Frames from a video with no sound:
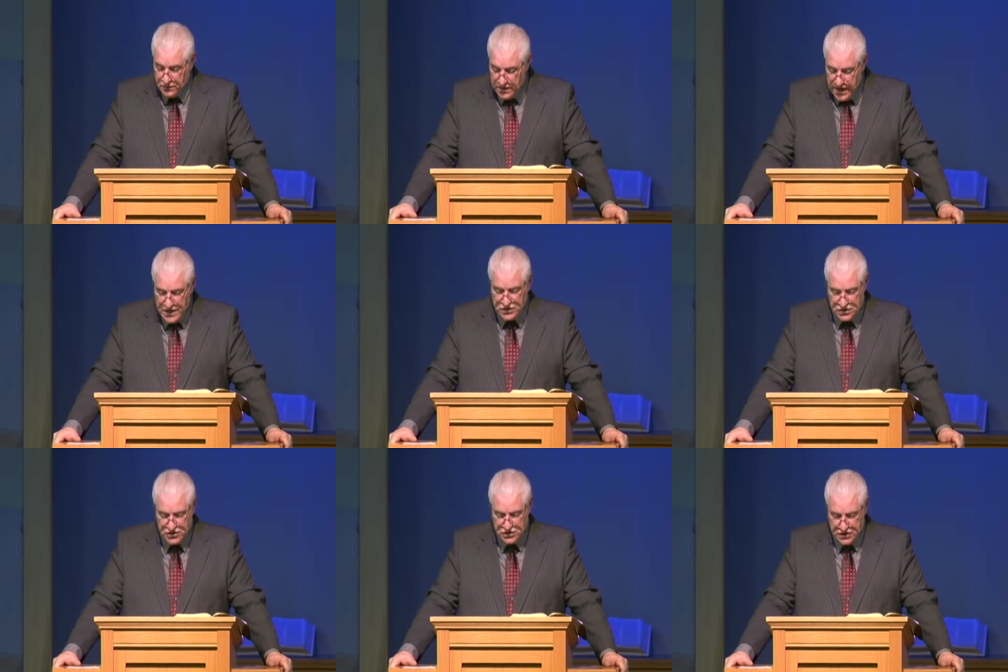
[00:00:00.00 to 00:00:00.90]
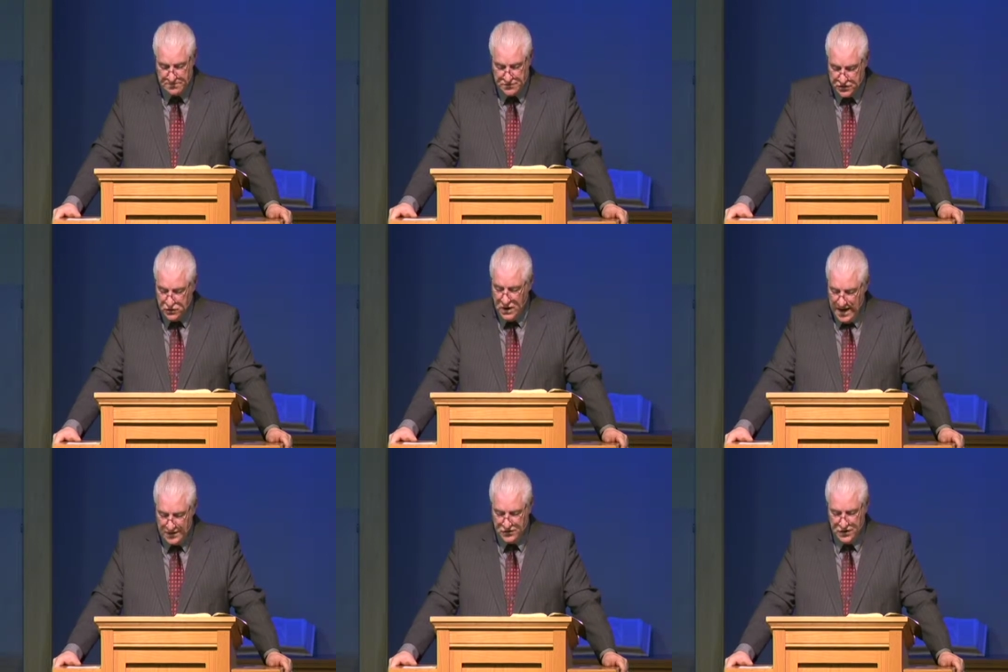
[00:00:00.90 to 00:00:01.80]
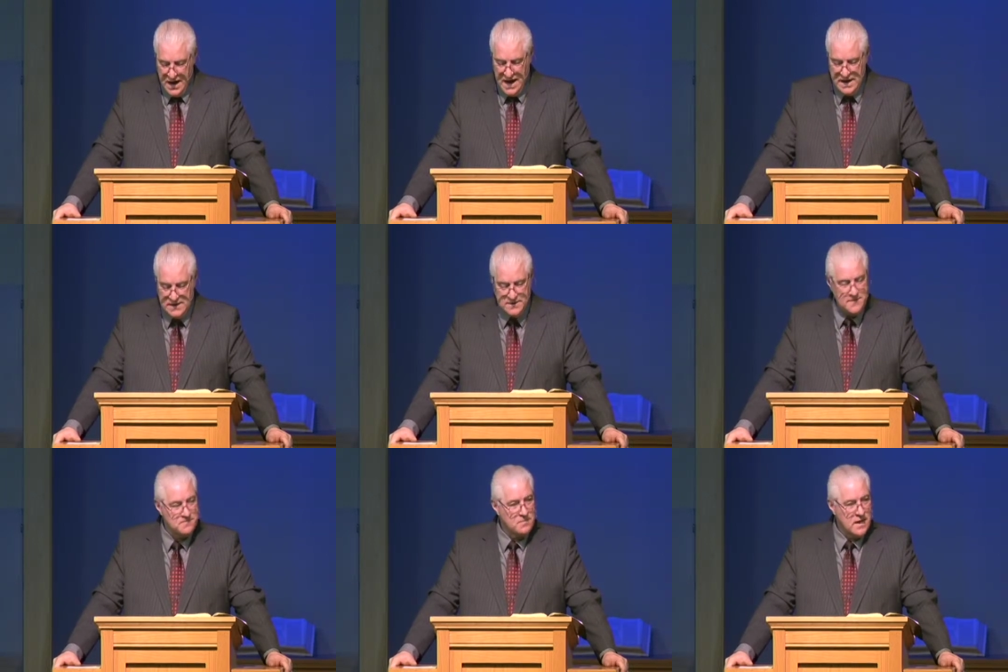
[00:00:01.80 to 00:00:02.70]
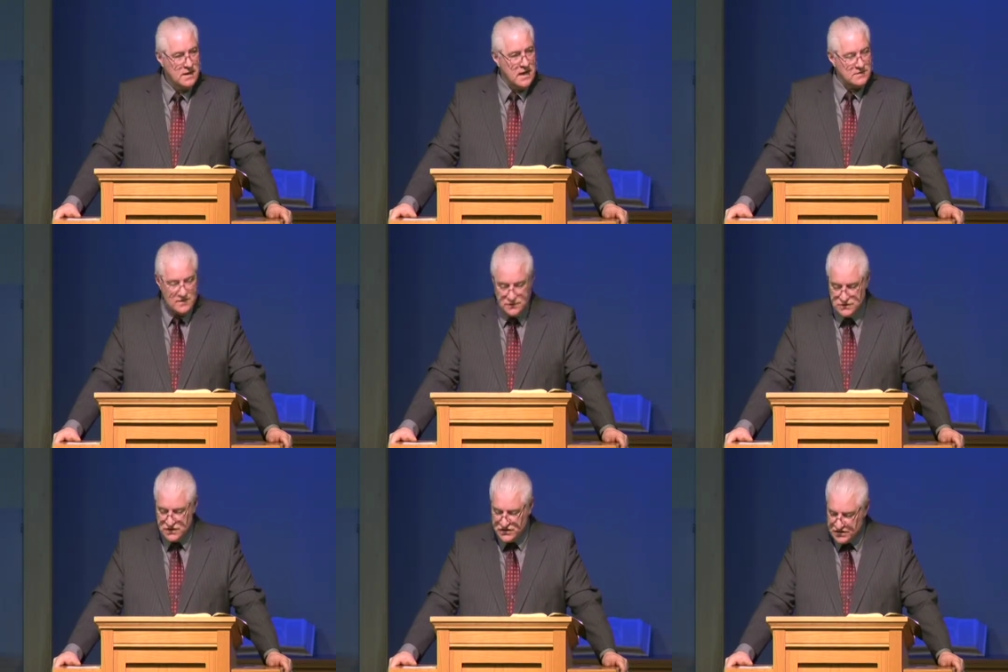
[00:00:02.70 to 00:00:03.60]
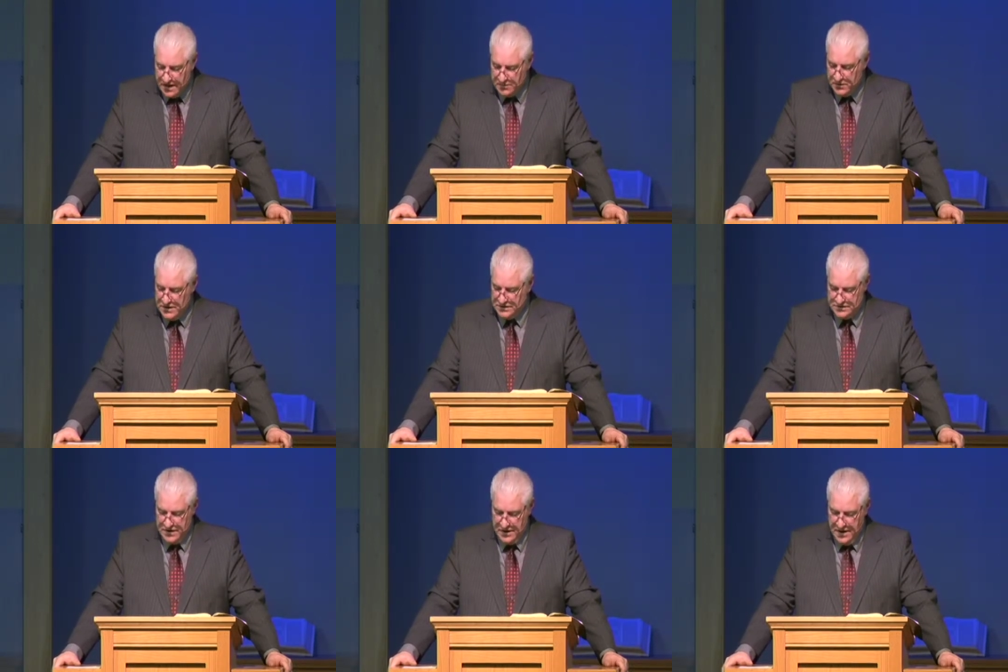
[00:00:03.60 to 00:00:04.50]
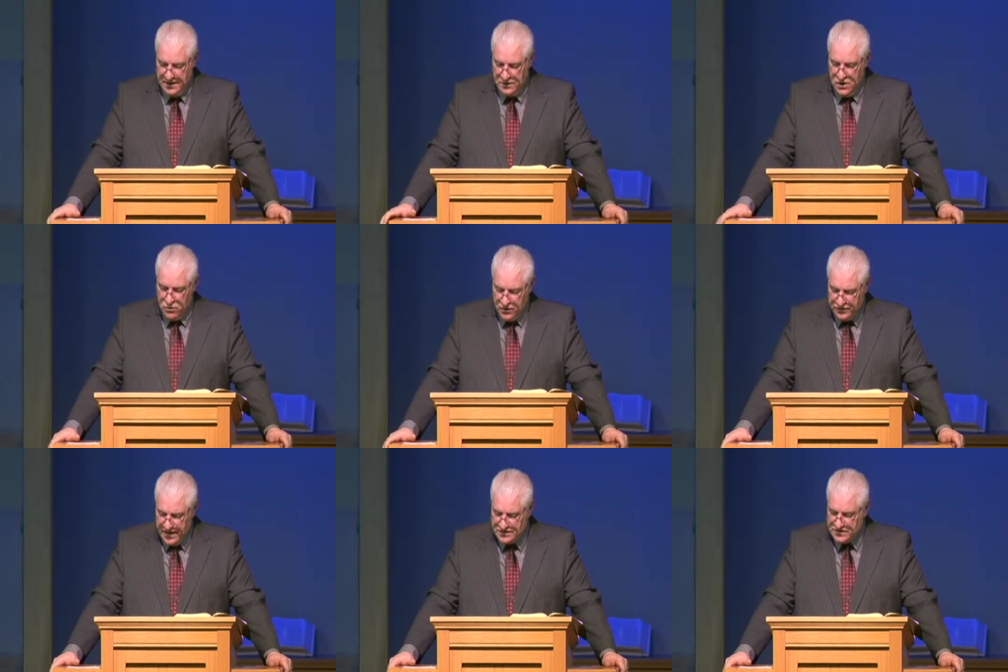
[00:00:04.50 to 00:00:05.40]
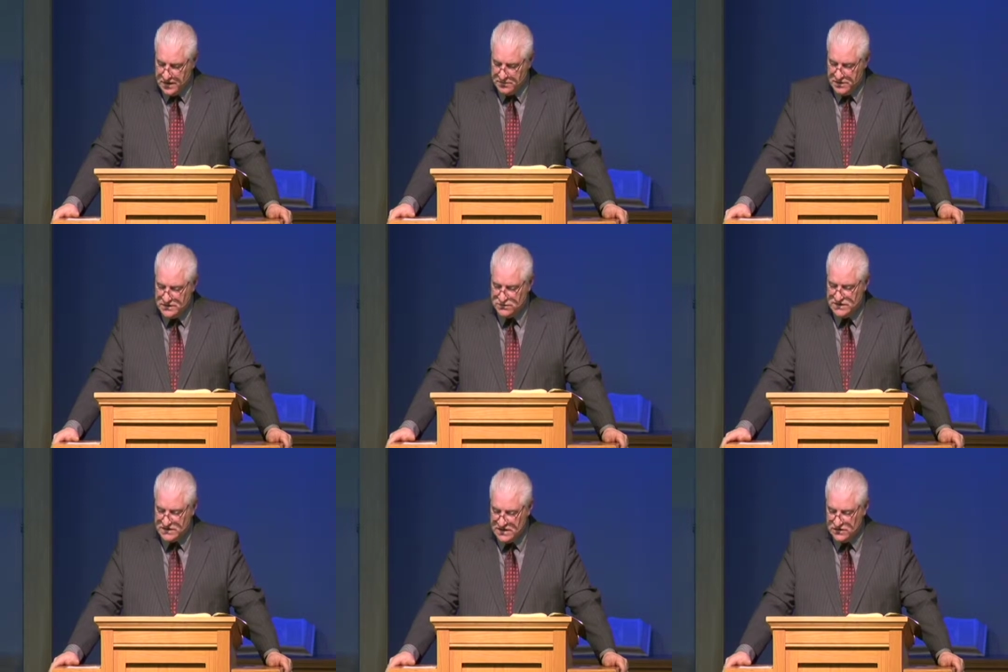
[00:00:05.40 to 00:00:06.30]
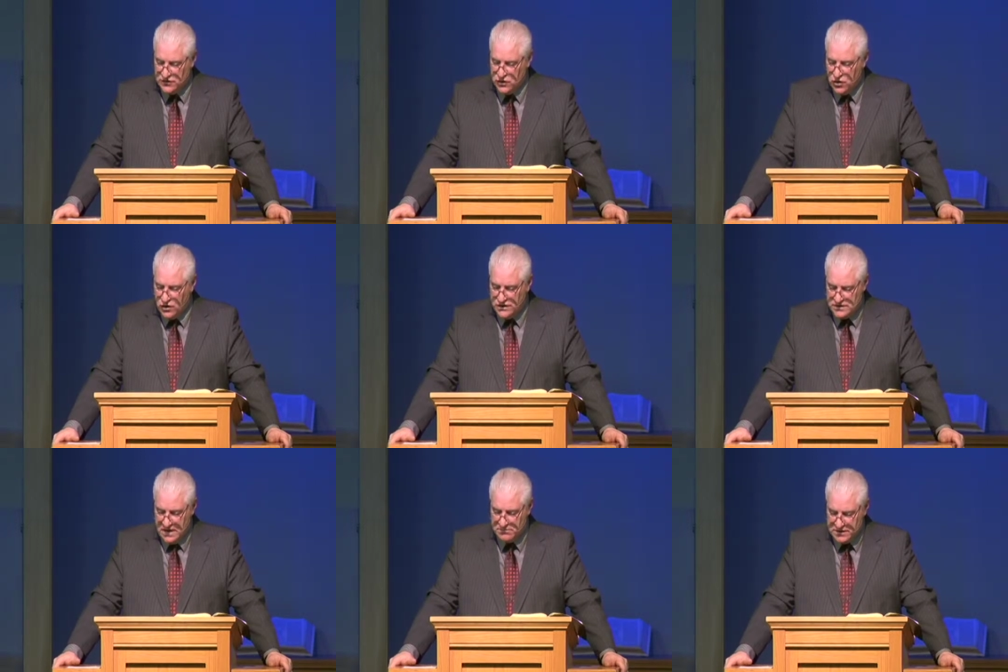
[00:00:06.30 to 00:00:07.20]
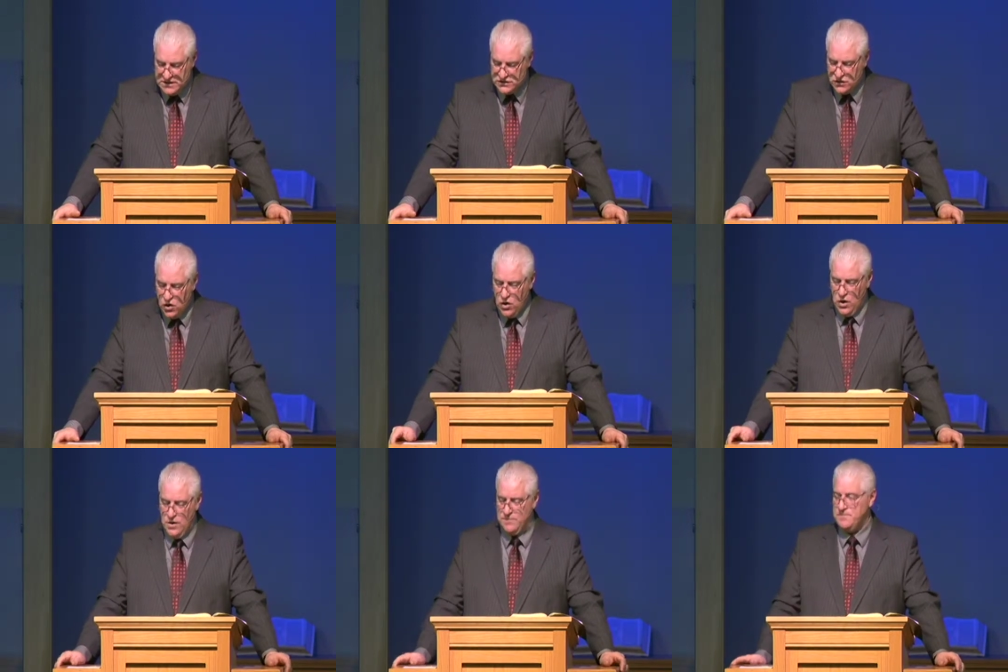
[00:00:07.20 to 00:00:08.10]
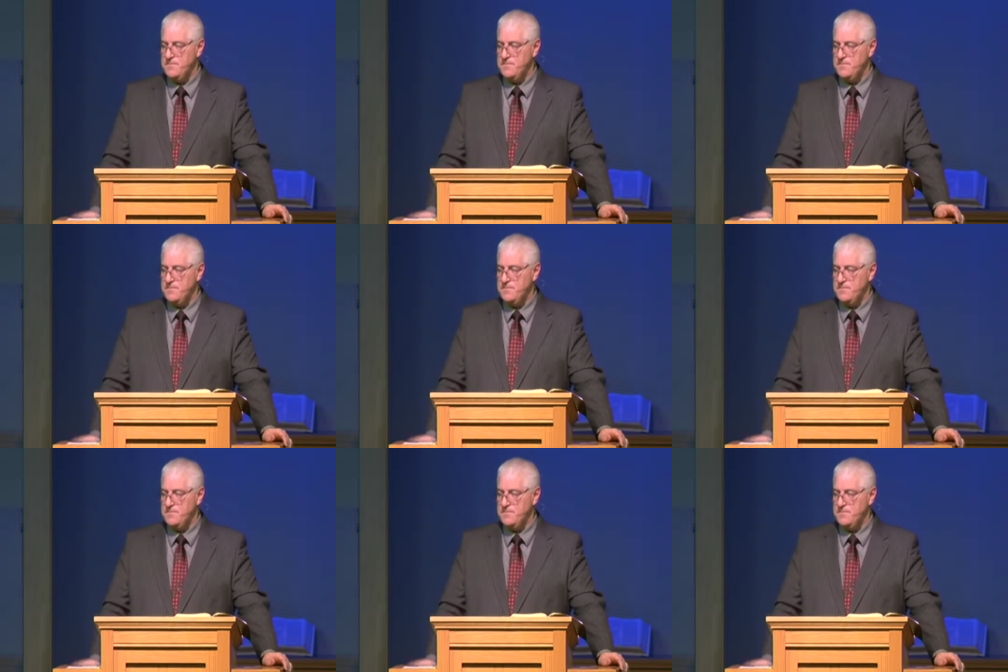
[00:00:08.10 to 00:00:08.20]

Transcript: relationship to Adonai. Yet there was a stubbornness there, and with that stubbornness, we see that the Lord is not pleased at all.